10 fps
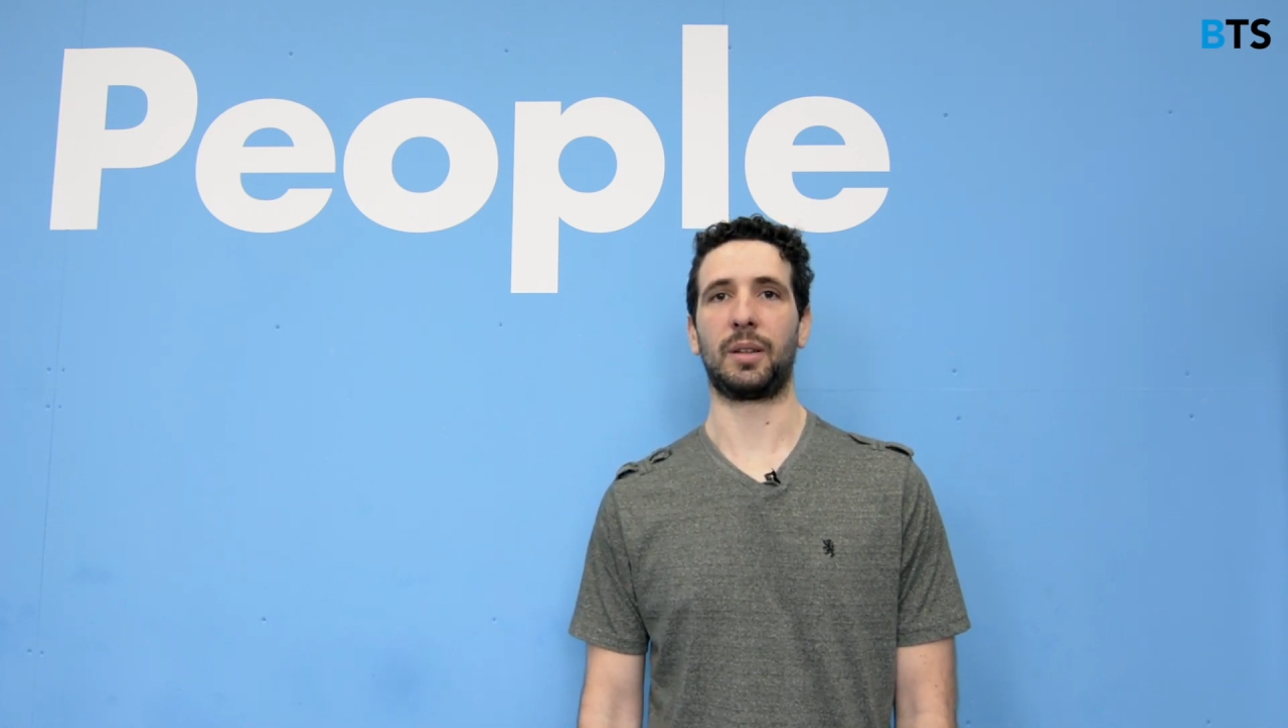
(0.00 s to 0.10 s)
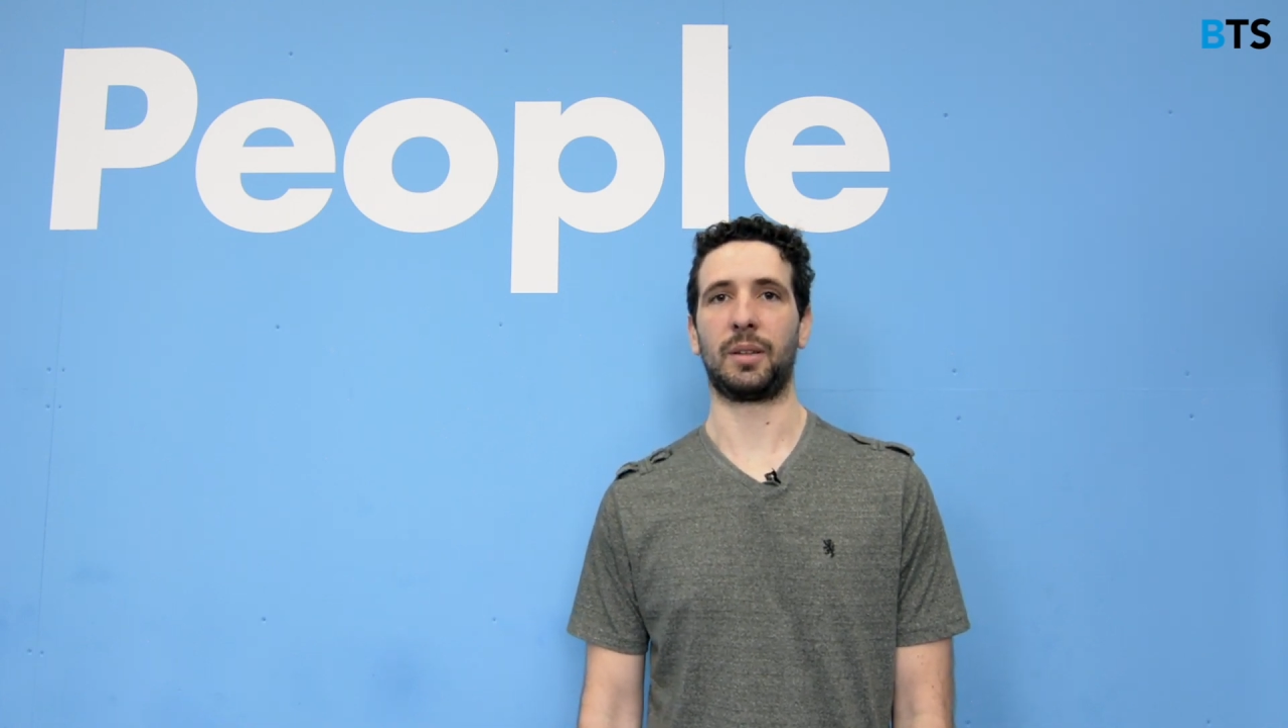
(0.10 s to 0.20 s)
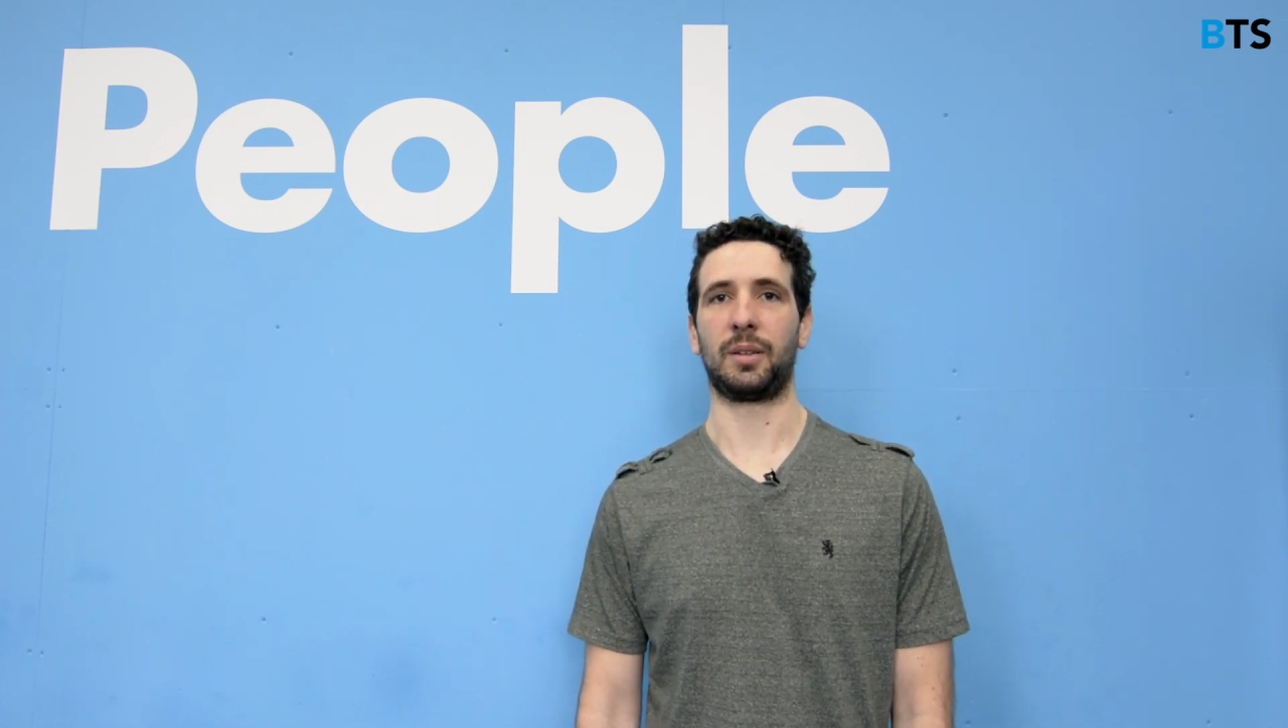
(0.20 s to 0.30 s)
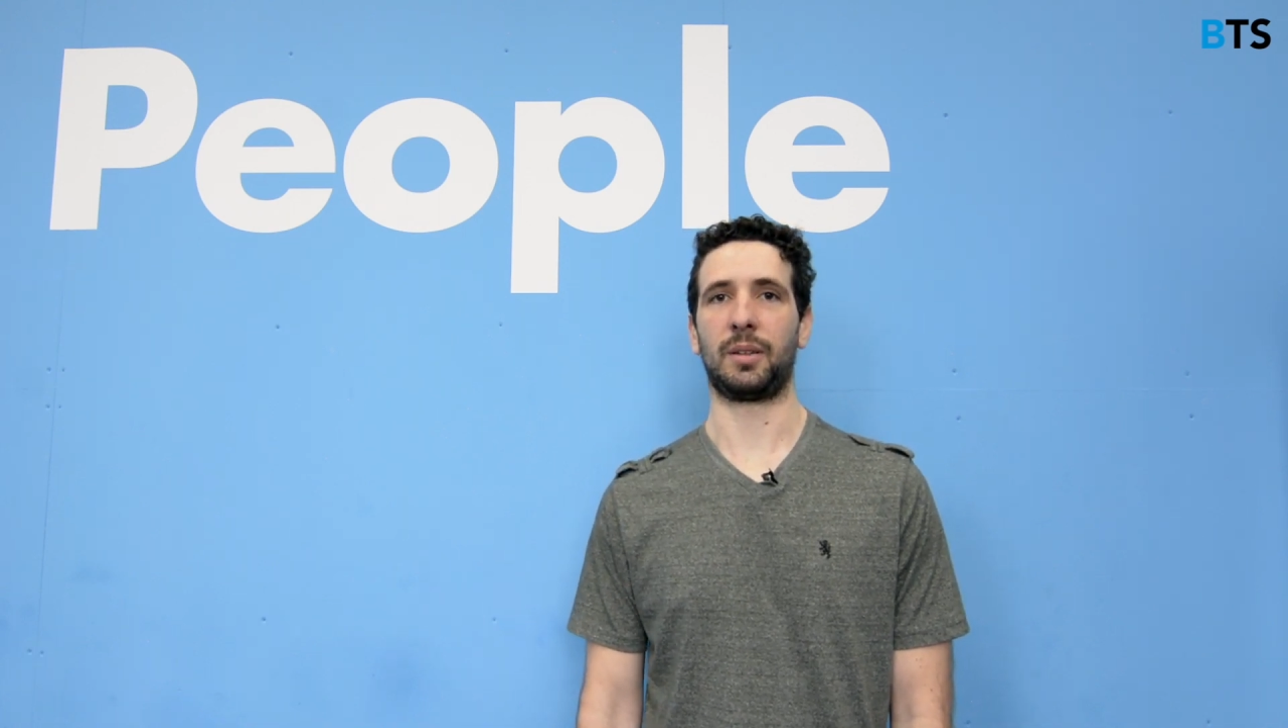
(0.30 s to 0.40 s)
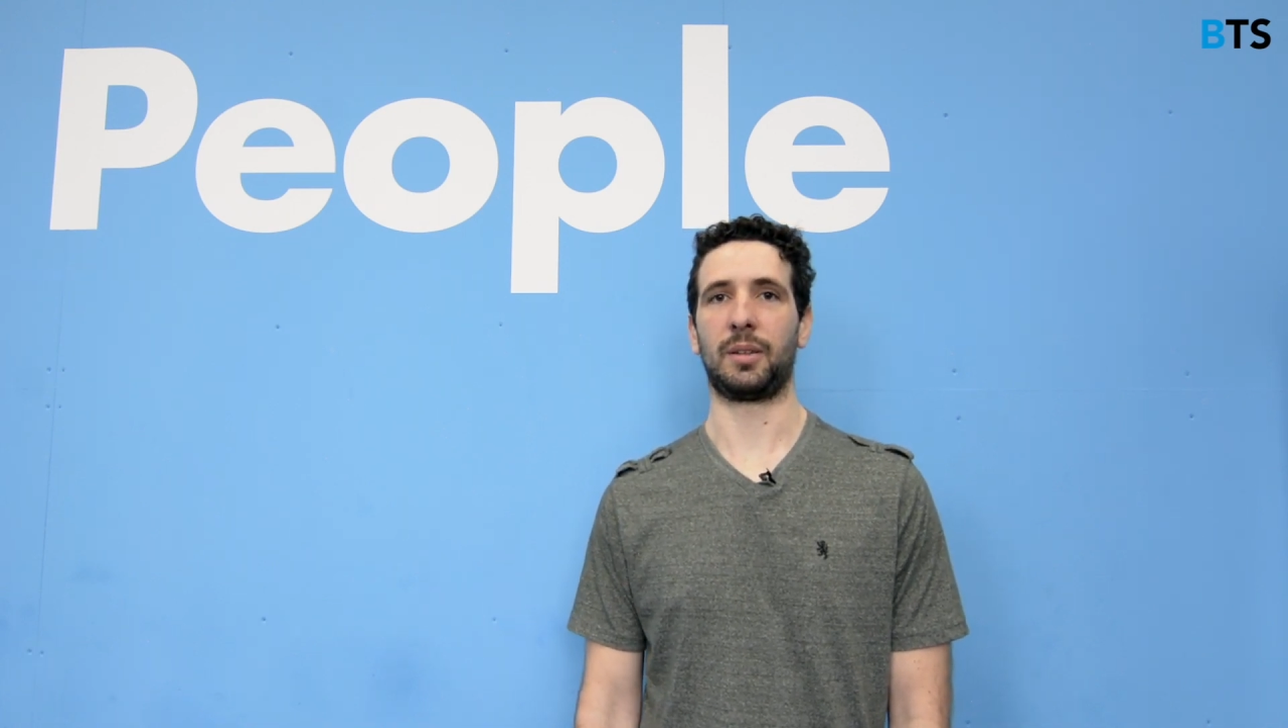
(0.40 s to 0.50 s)

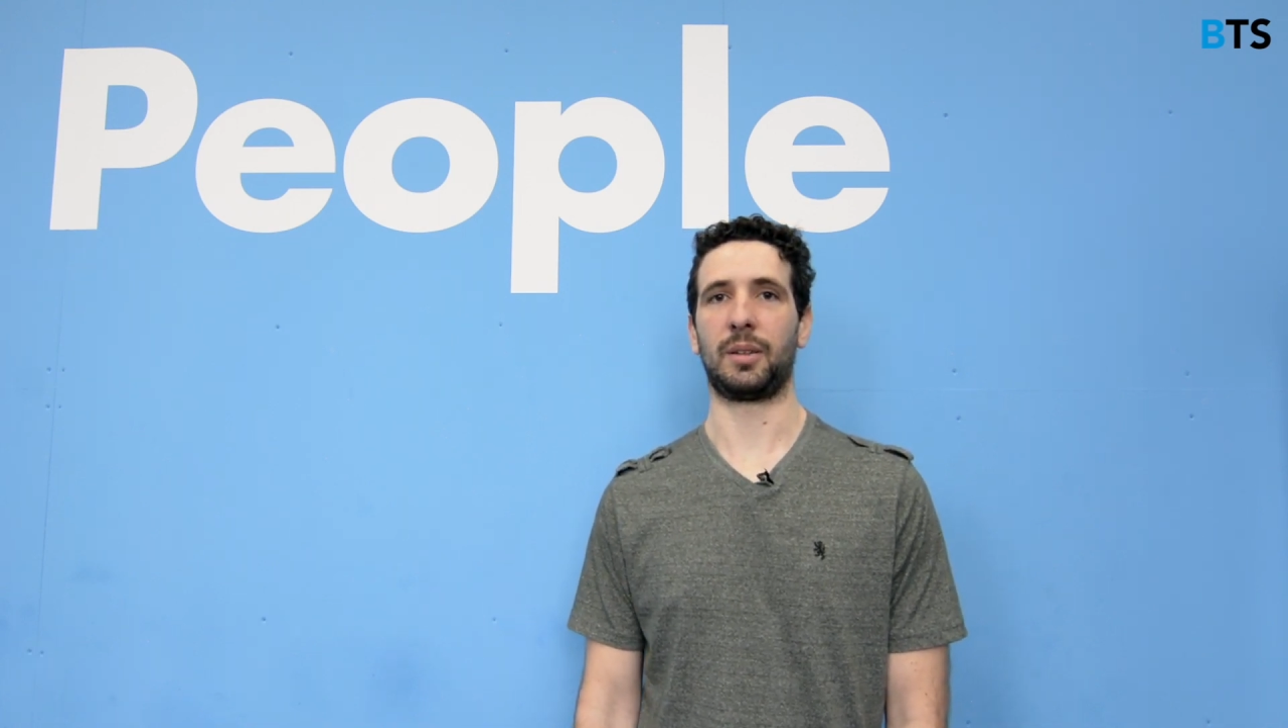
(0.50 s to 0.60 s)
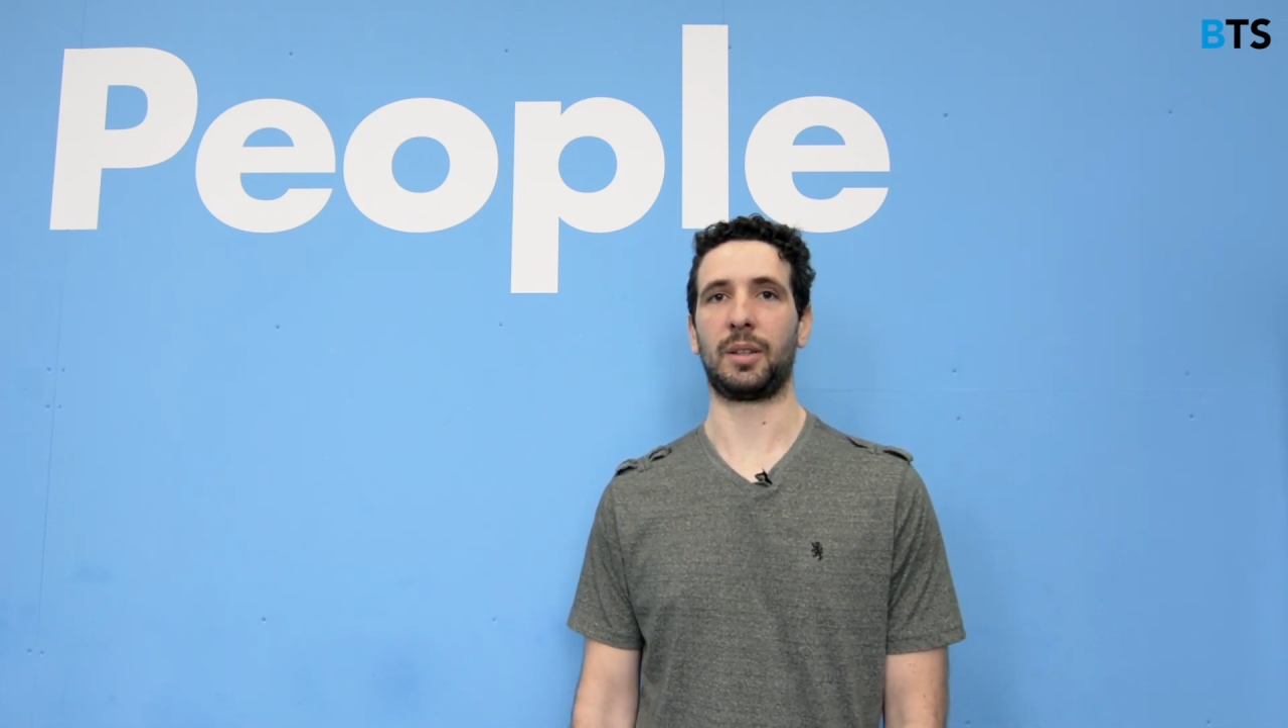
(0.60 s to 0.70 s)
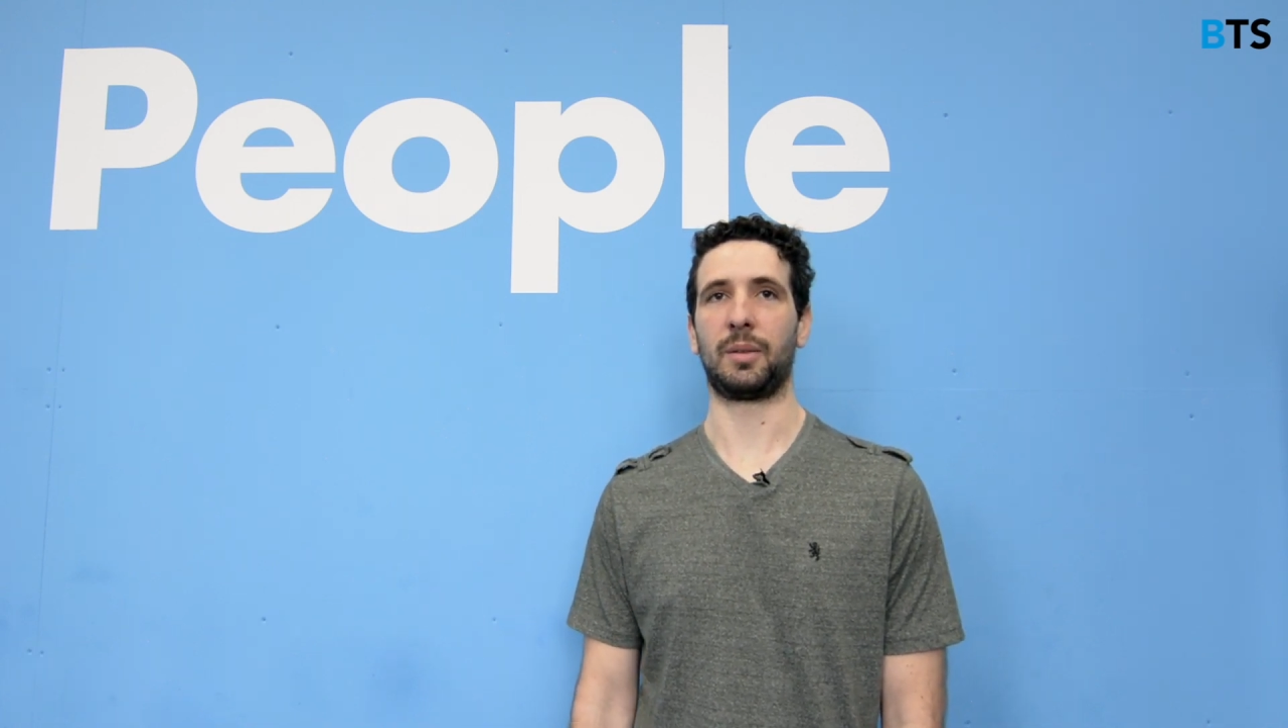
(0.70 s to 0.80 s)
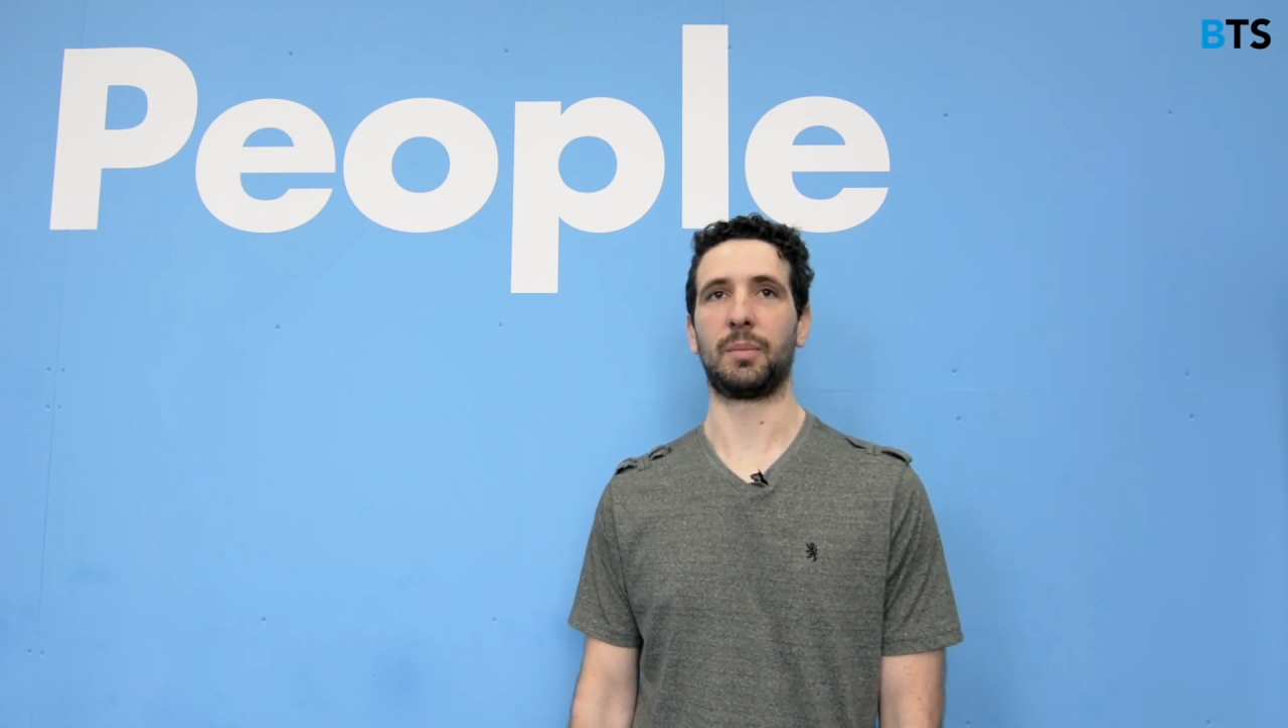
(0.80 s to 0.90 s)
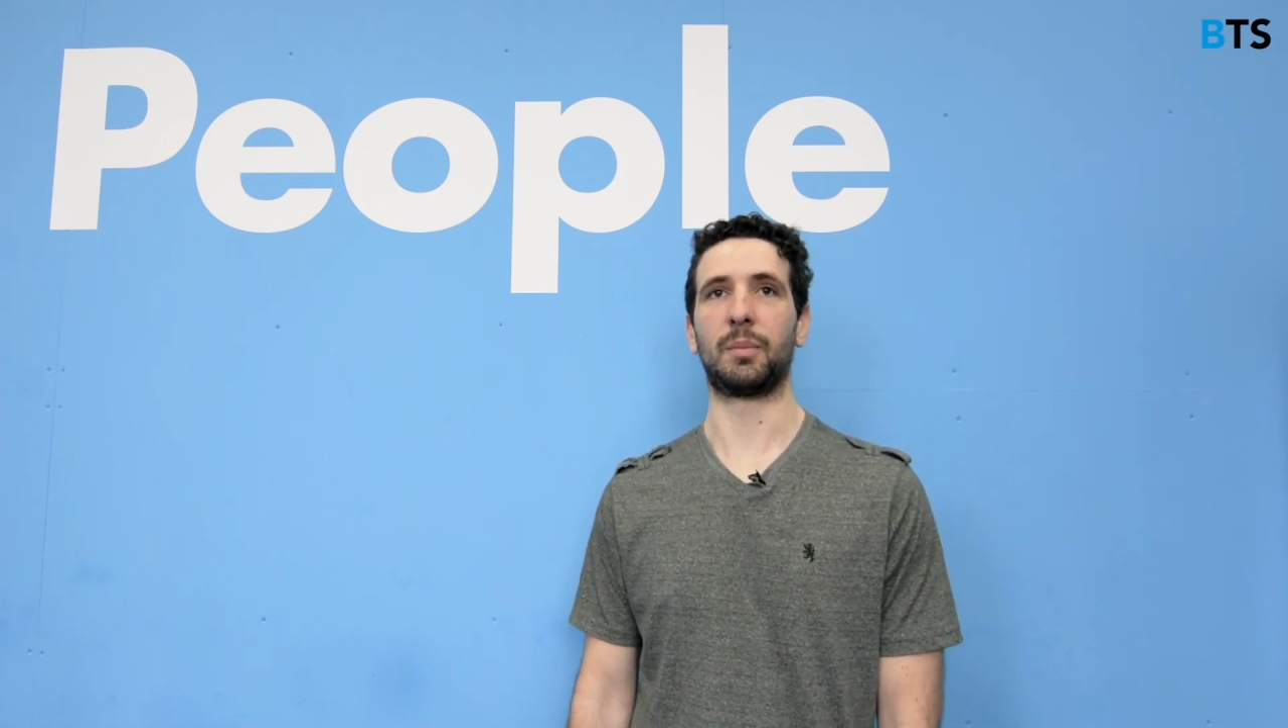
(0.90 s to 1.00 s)
in uh,